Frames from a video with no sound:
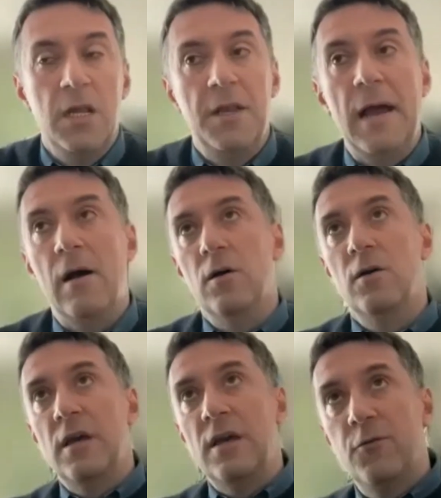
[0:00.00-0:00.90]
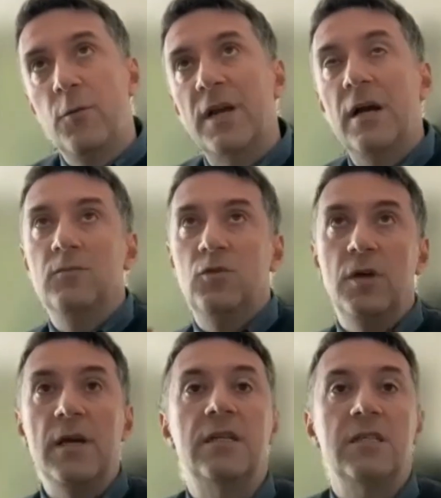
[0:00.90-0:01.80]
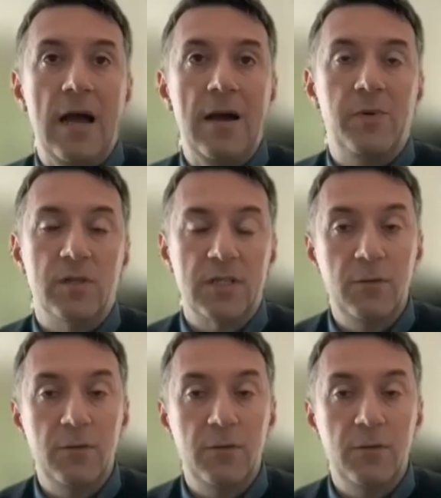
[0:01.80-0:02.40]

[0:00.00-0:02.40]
Now, if we come to examples,